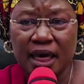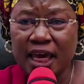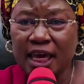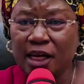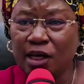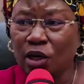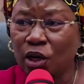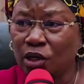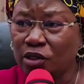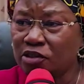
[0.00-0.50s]

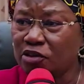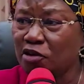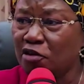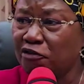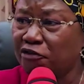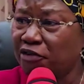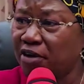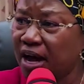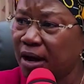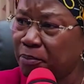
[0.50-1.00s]
A lot
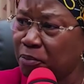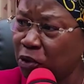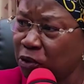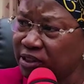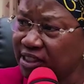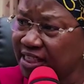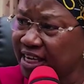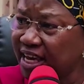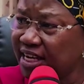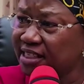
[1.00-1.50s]
of our
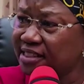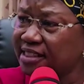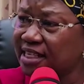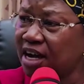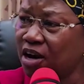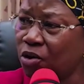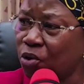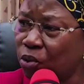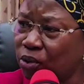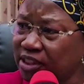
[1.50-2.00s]
hotels
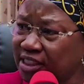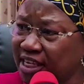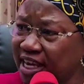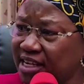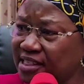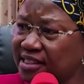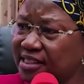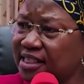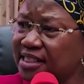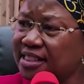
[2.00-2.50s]
and
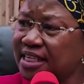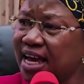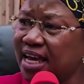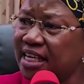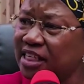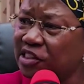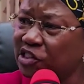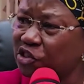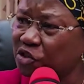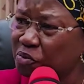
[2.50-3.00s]
hotels that
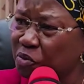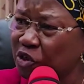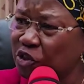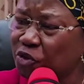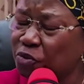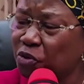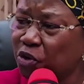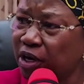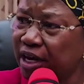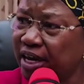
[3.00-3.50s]
are in small,
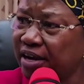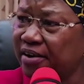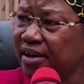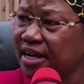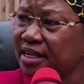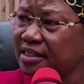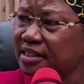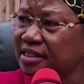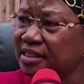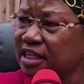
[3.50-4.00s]
small
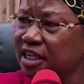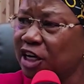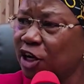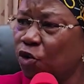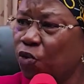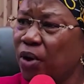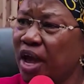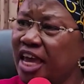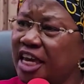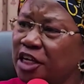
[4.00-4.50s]
areas
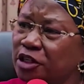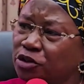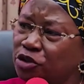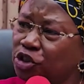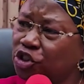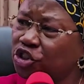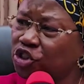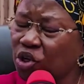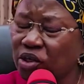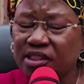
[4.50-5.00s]
were
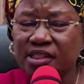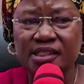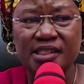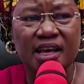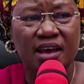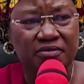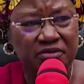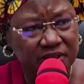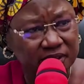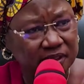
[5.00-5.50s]
into short
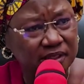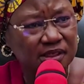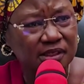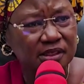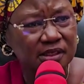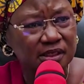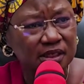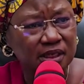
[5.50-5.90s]
service.